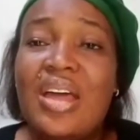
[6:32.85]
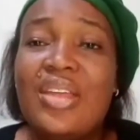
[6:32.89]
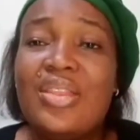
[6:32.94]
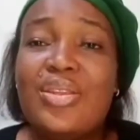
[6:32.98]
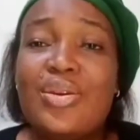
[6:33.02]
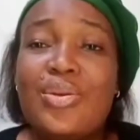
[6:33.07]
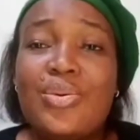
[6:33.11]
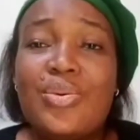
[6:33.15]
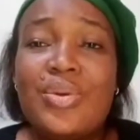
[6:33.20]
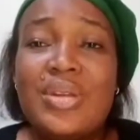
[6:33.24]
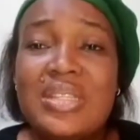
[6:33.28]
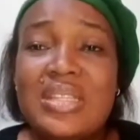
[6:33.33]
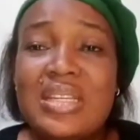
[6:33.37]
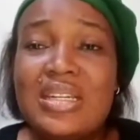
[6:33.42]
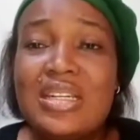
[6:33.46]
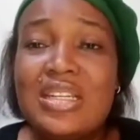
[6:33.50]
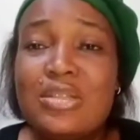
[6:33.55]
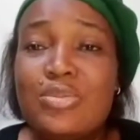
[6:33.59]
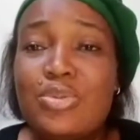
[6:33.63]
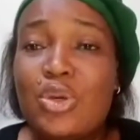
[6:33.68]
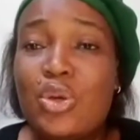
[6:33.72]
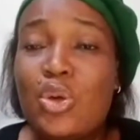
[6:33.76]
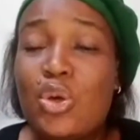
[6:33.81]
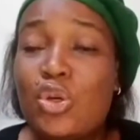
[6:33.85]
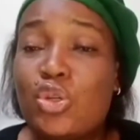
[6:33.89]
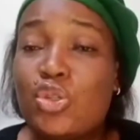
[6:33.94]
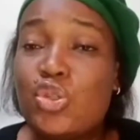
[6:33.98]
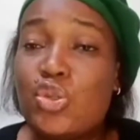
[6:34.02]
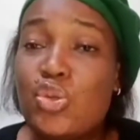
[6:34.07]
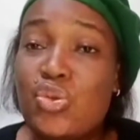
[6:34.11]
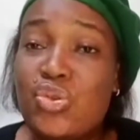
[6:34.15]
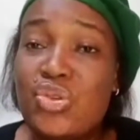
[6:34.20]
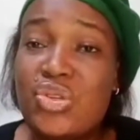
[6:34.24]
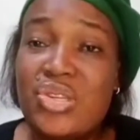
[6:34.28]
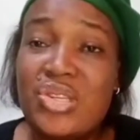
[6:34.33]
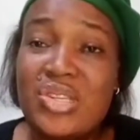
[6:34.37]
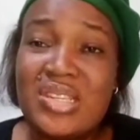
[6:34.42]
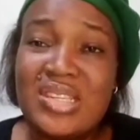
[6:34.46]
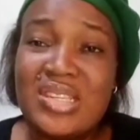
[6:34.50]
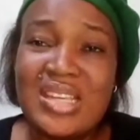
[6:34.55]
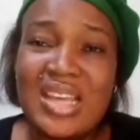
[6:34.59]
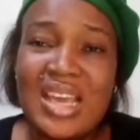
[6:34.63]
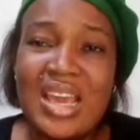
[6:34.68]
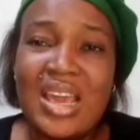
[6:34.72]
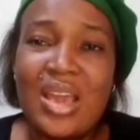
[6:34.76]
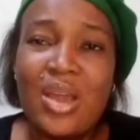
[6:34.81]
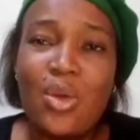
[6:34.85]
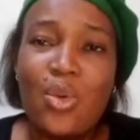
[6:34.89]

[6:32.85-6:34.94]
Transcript: The reason is because you say